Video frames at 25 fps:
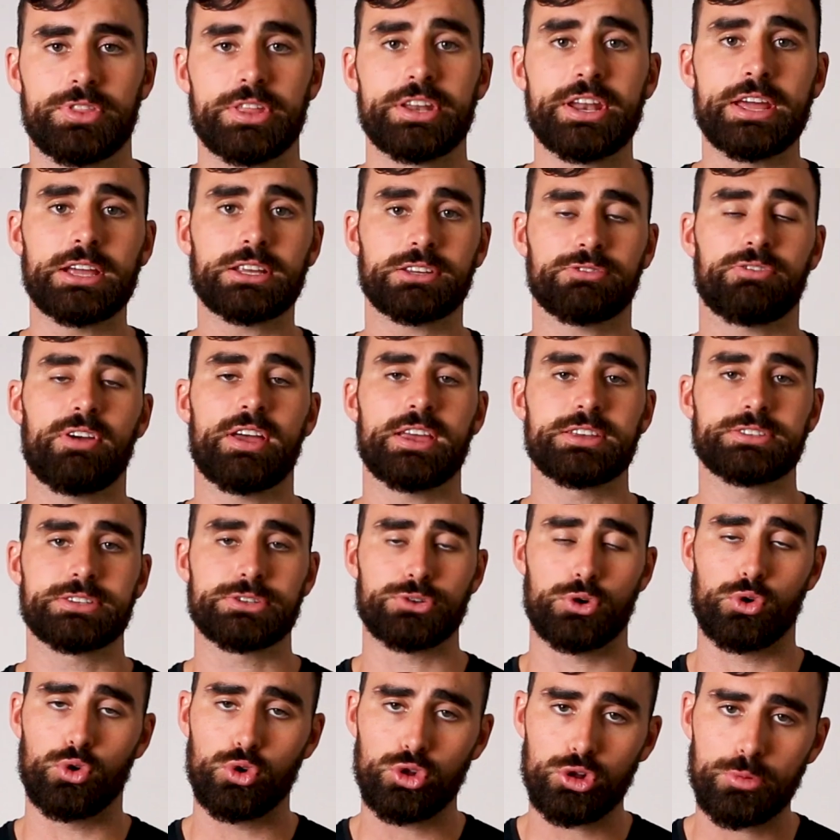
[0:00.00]
The next phase
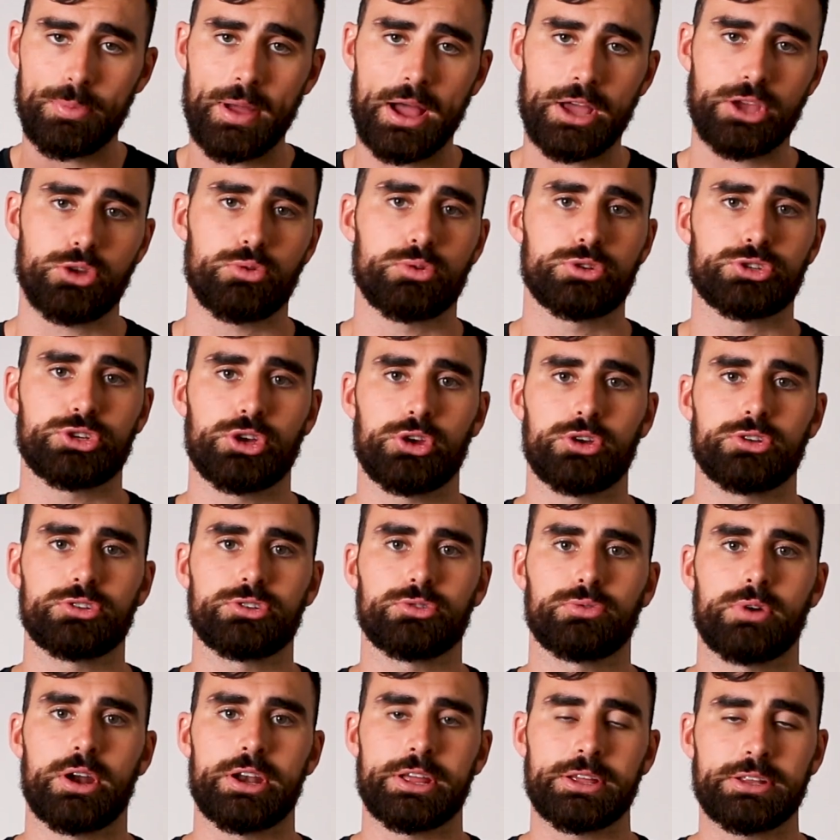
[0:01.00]
is all about your return
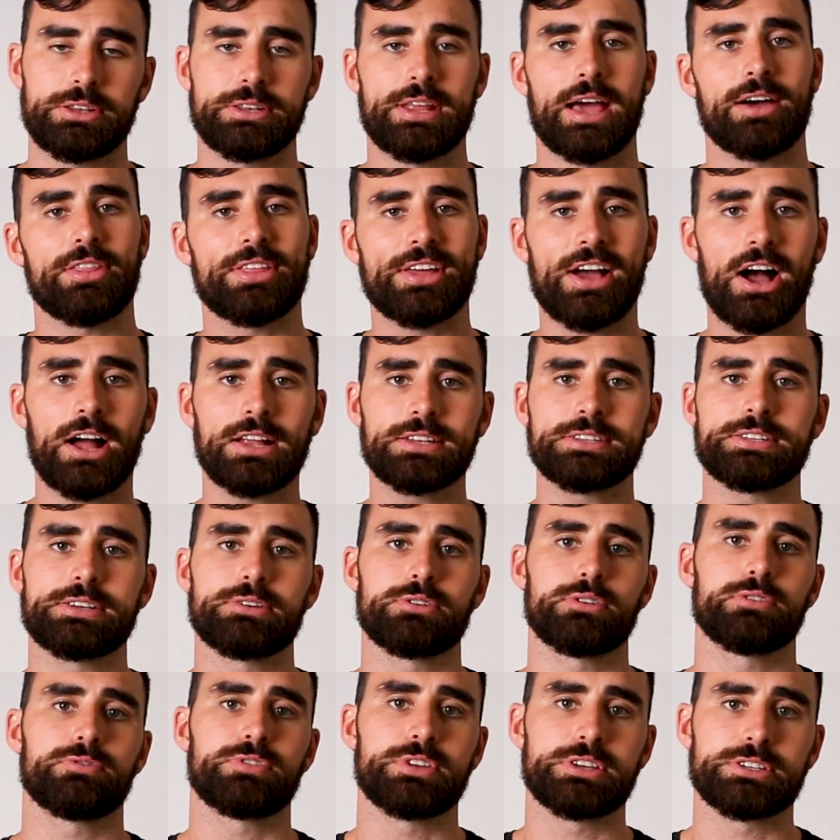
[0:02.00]
to running. Now, the
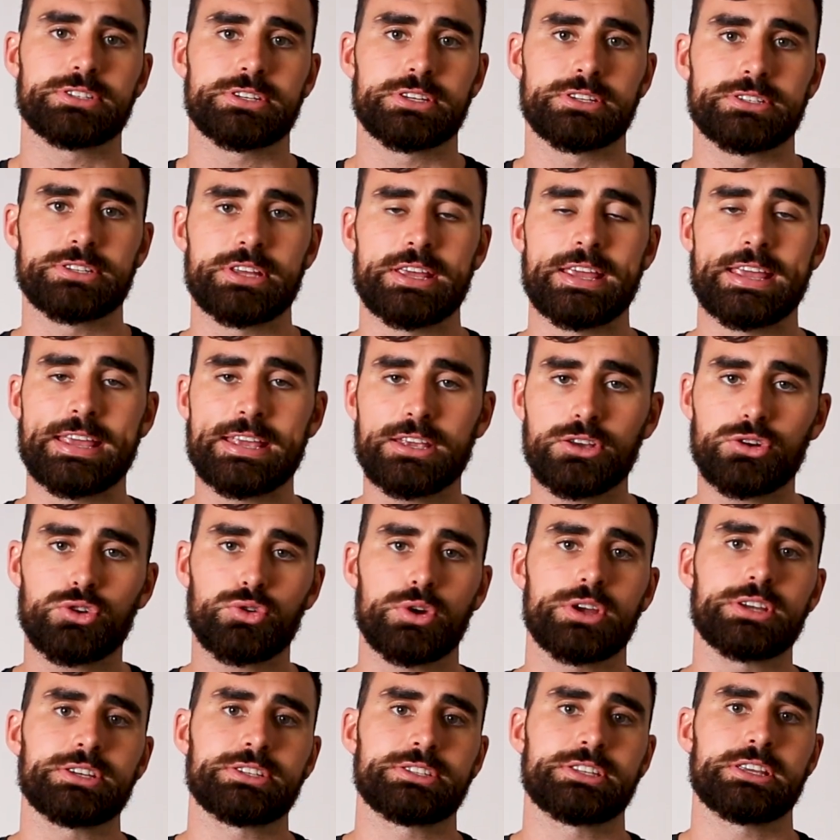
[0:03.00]
idea of this is to
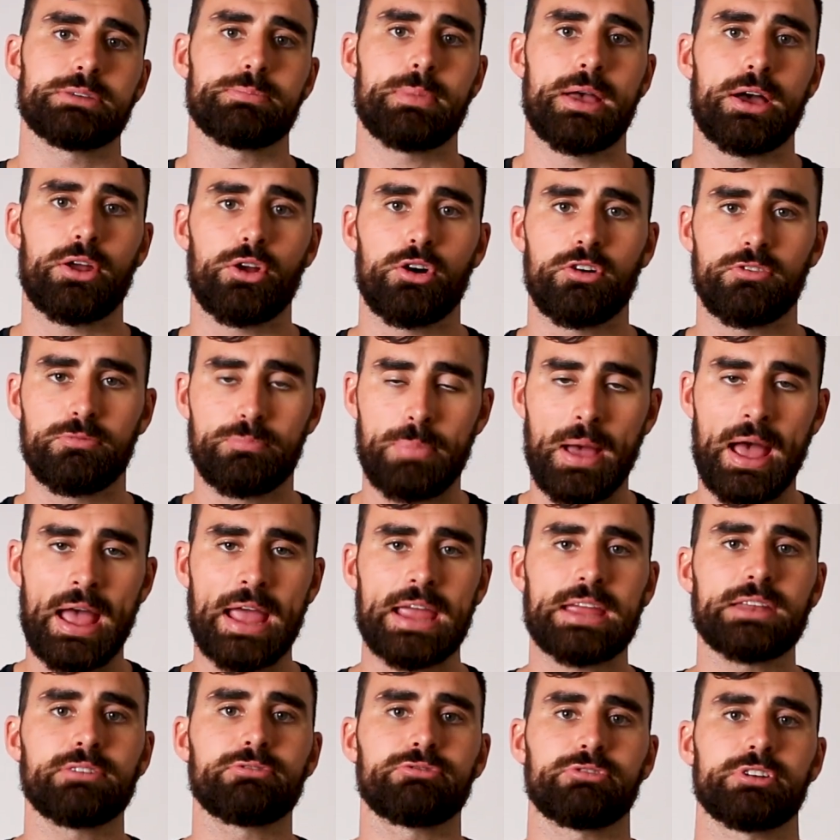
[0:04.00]
increase the amount of
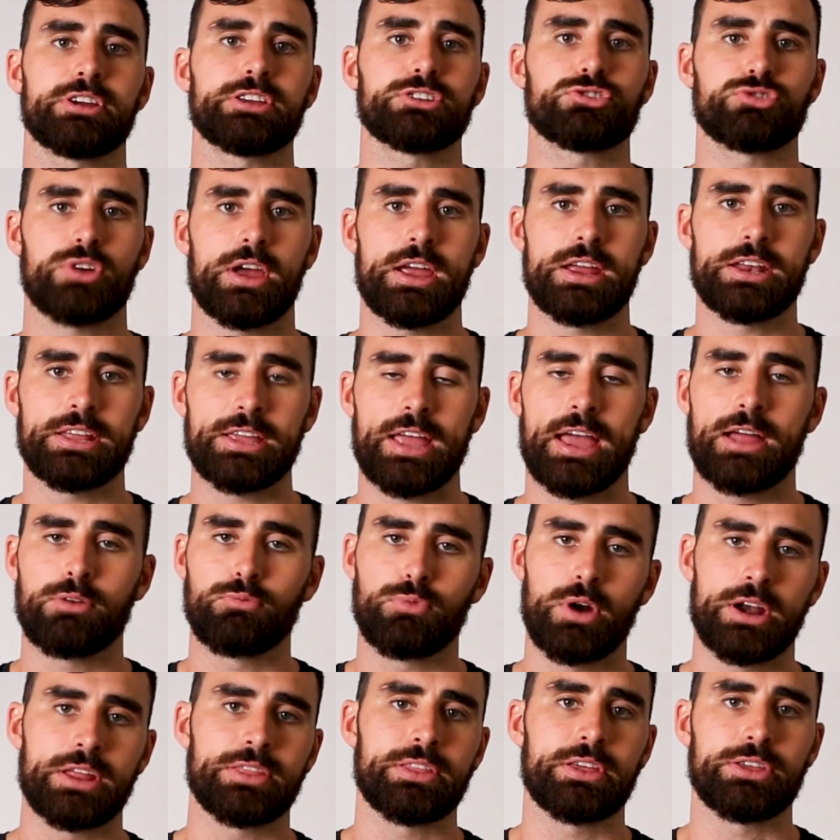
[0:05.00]
pain-free training
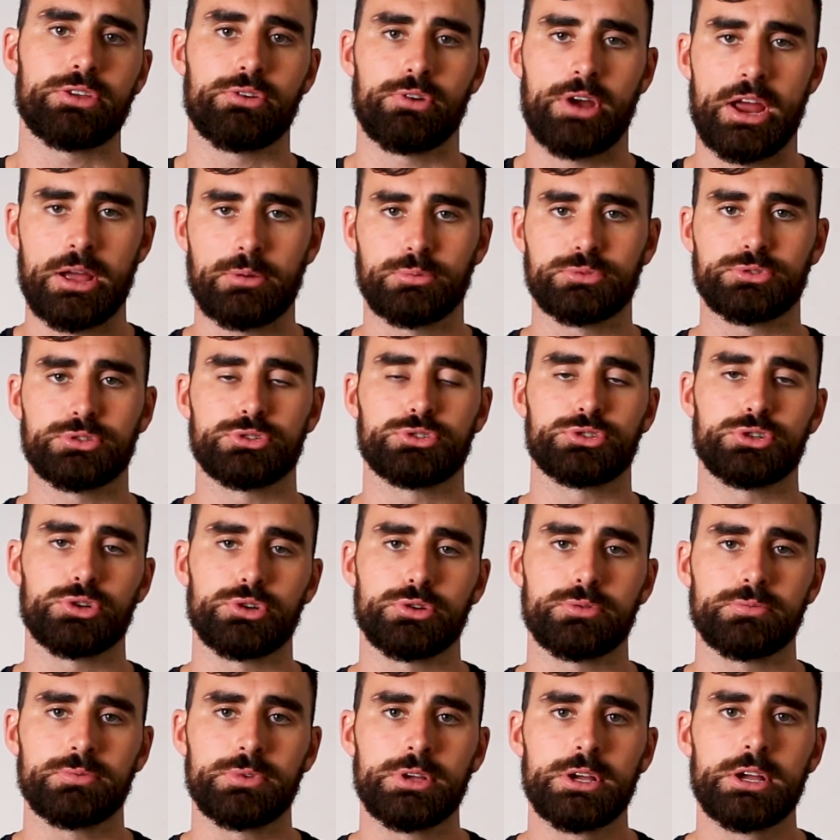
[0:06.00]
and running that you're able to
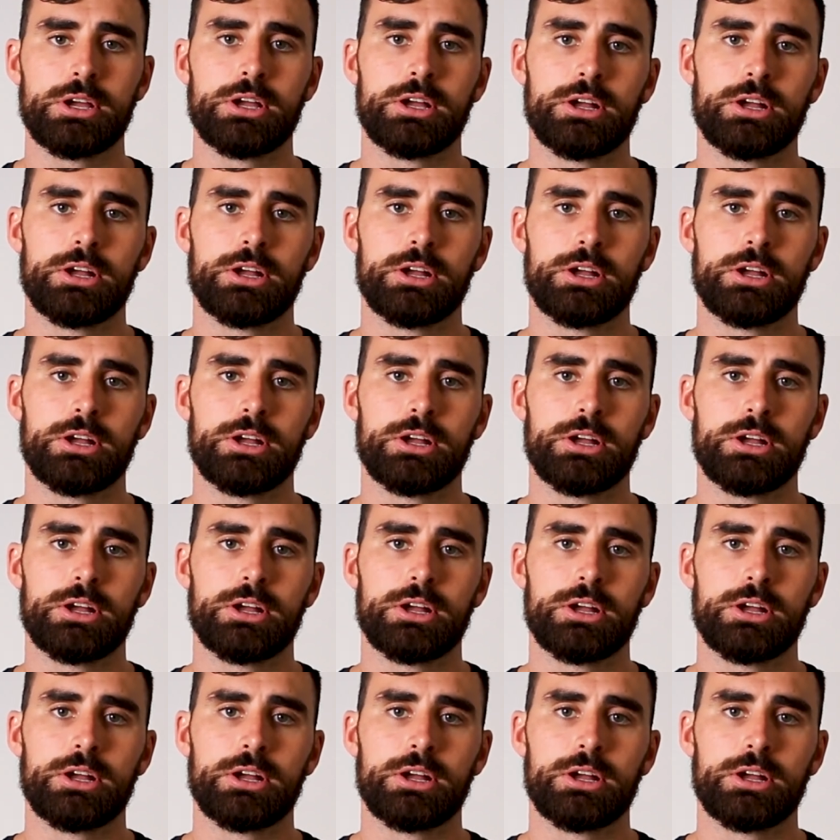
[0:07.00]
do.